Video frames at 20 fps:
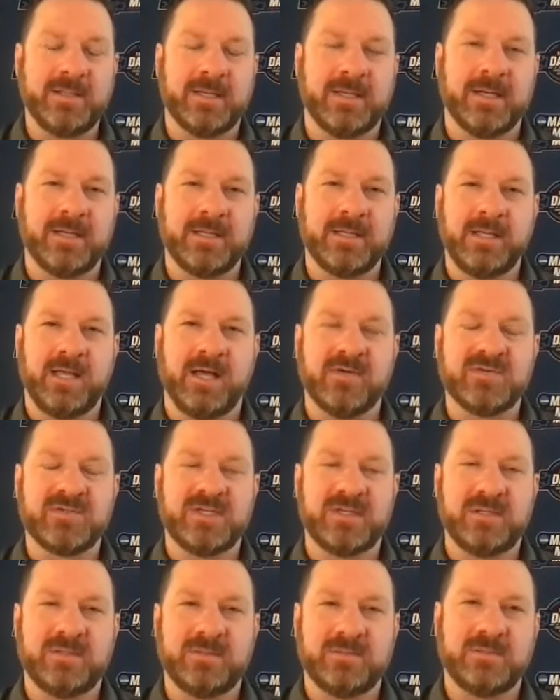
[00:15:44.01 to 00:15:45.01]

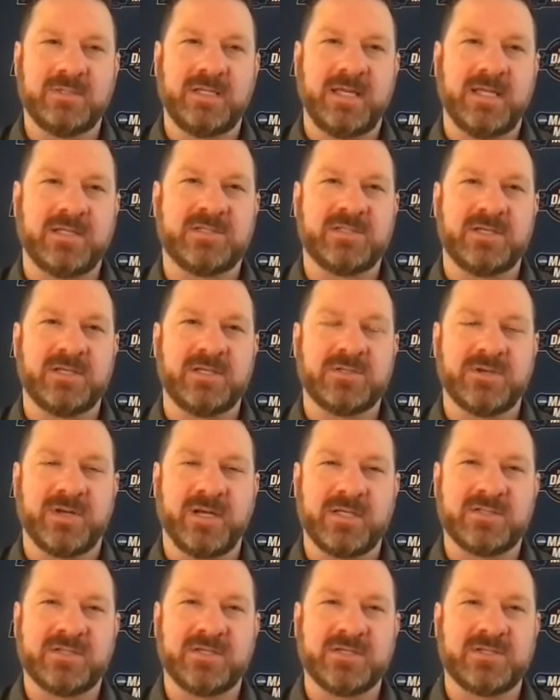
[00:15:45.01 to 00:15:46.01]
Loves it, eats it,
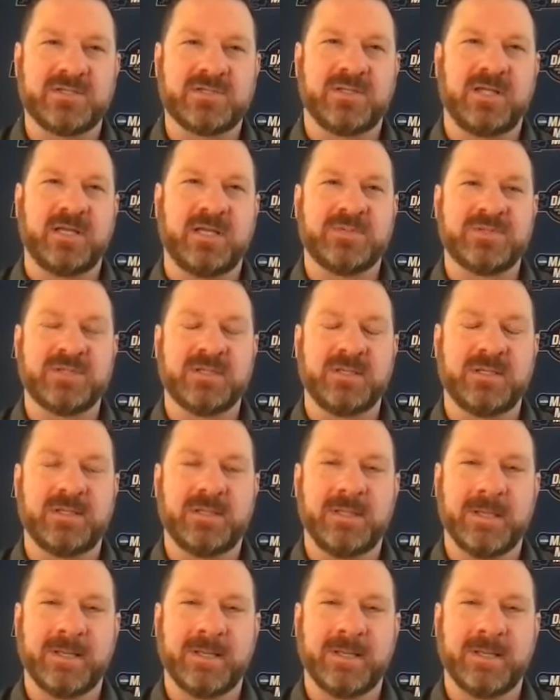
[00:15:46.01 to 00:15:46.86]
drinks it, sleeps it.